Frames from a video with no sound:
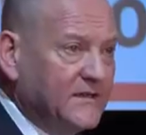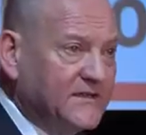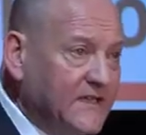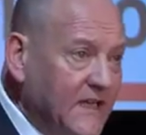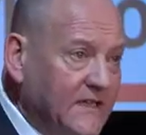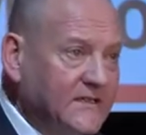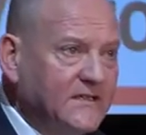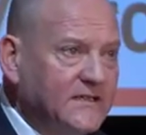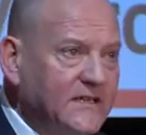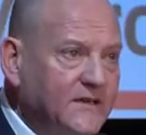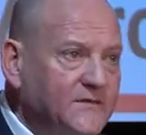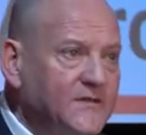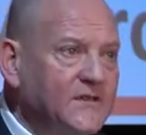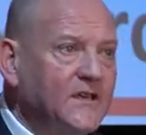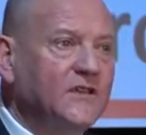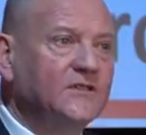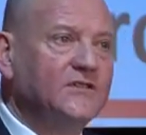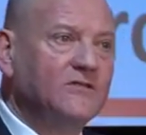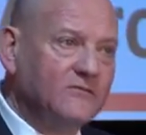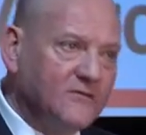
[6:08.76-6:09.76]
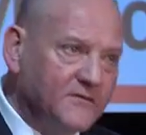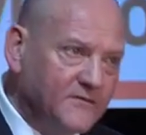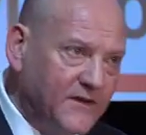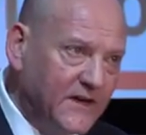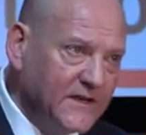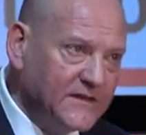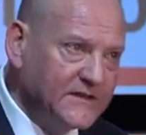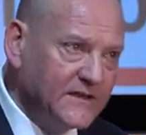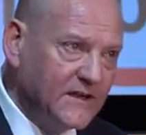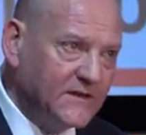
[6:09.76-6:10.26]
sedatives to
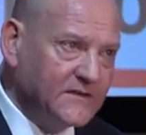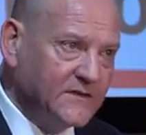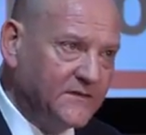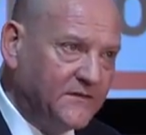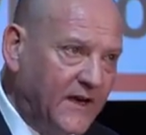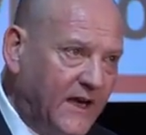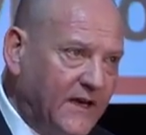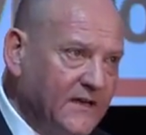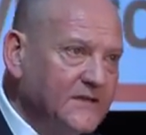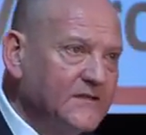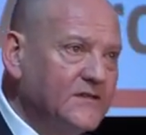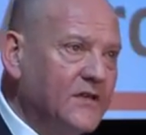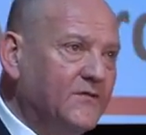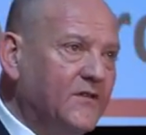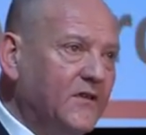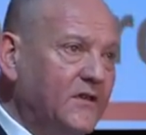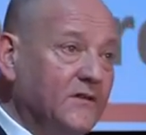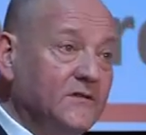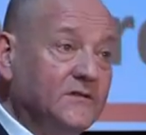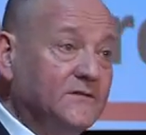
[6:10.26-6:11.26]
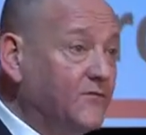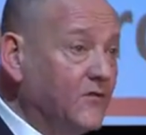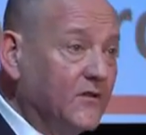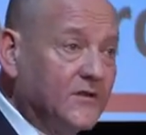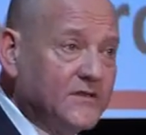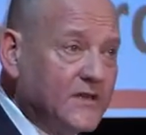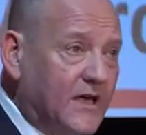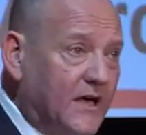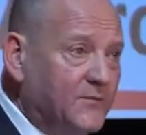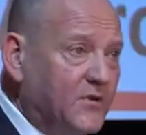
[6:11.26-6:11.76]
reverse those effects. So the use, for
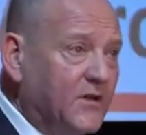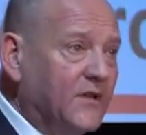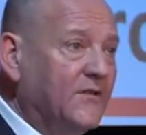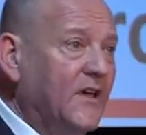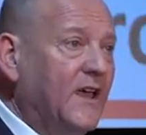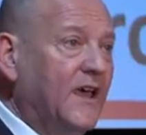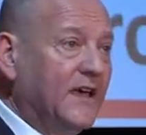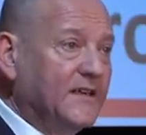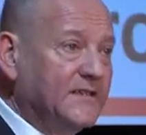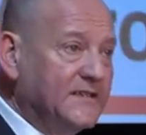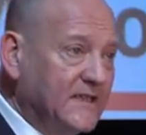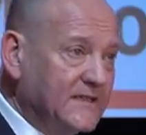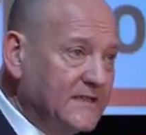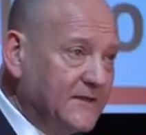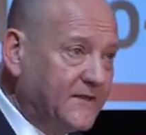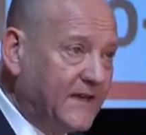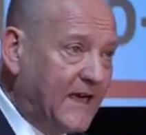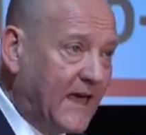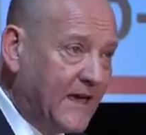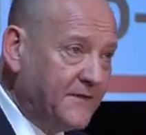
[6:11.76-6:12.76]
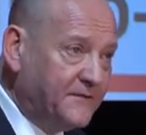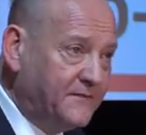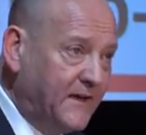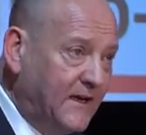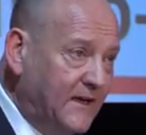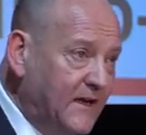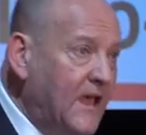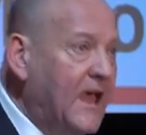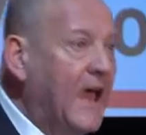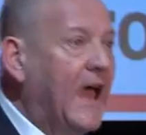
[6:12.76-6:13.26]
example, of excessive
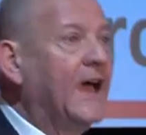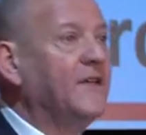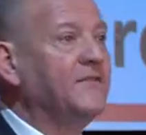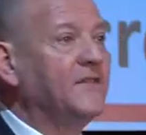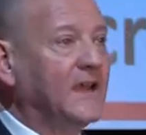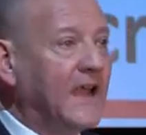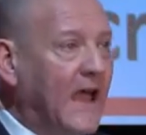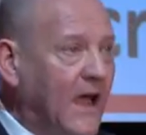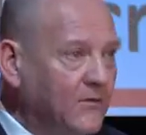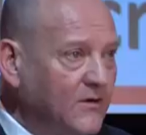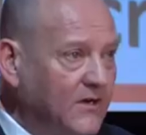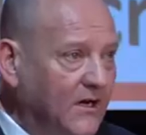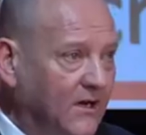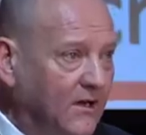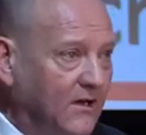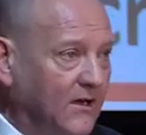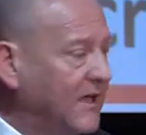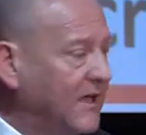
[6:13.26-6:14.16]
caffeine and then alcohol